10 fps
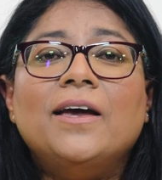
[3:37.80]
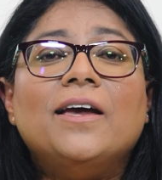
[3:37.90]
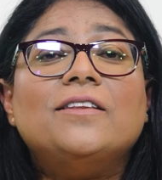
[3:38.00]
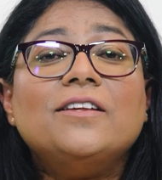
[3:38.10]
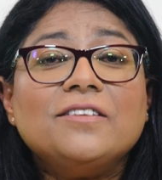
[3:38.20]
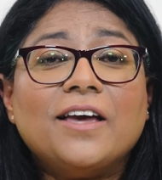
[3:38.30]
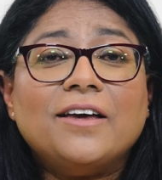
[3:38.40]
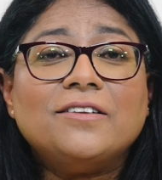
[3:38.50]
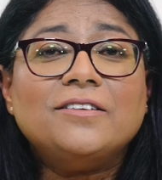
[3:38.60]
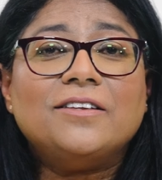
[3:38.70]
In this
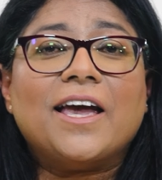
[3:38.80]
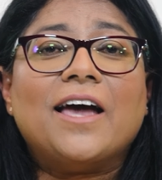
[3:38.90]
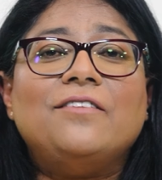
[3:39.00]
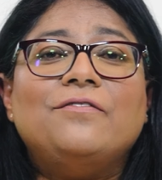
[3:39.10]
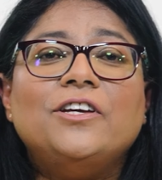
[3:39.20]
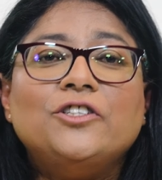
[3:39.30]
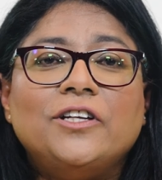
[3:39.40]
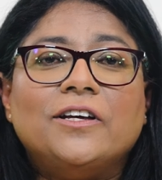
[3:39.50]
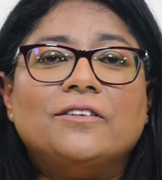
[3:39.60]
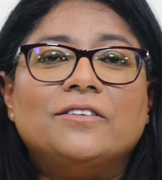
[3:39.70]
case, they are
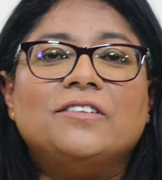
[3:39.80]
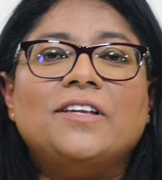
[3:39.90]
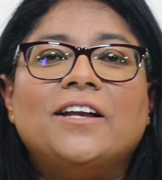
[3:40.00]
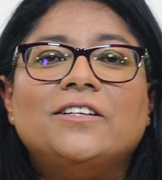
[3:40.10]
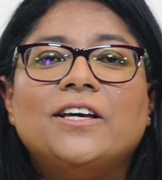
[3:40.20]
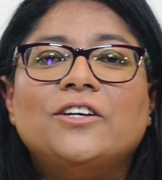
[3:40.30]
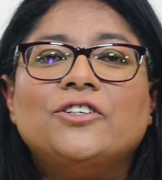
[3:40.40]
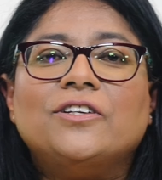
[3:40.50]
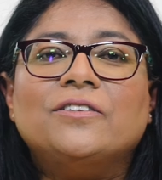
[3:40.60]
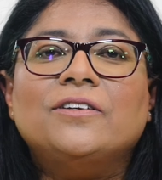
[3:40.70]
envisioning the
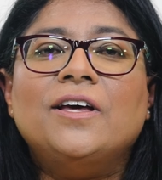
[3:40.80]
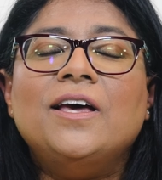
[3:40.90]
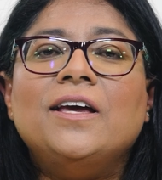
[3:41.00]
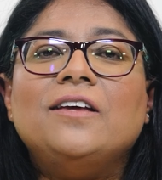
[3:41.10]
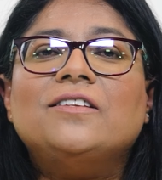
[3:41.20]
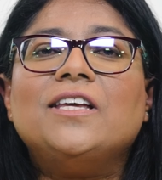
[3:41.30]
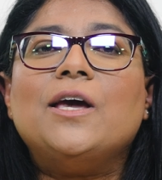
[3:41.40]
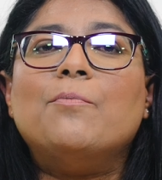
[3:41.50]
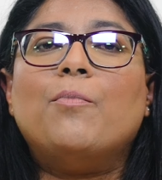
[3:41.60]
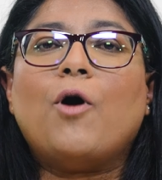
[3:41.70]
sanitation is
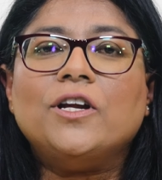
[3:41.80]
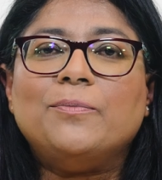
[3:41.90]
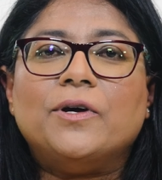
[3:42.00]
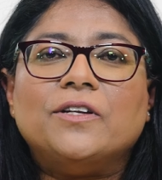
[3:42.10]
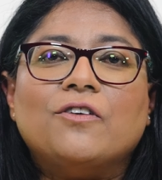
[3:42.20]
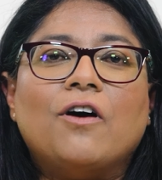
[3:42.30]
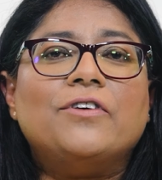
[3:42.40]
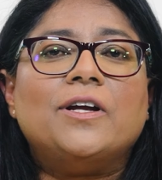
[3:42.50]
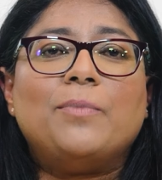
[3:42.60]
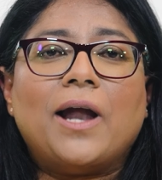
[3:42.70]
the embodiment of
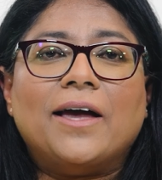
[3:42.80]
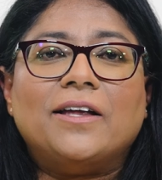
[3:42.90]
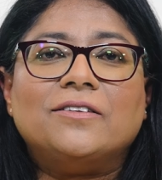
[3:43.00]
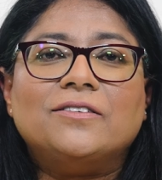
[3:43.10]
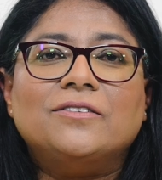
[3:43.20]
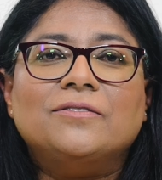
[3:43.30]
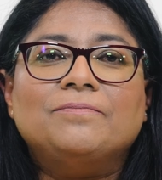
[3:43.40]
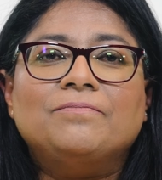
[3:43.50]
an appliance.